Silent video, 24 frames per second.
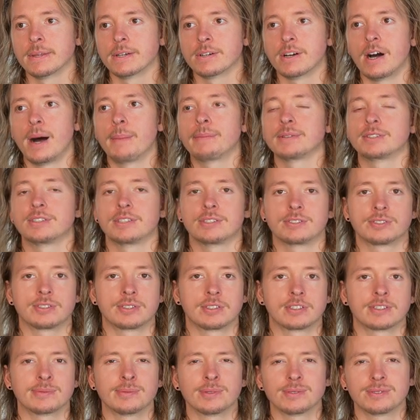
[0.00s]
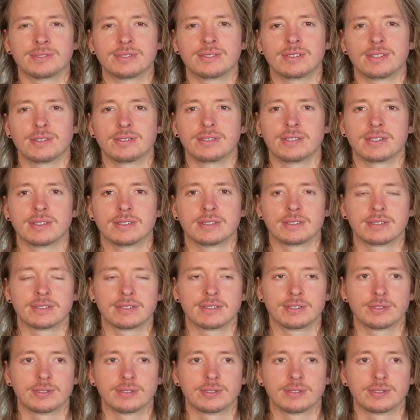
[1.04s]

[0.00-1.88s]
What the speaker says: competition. It's more serious.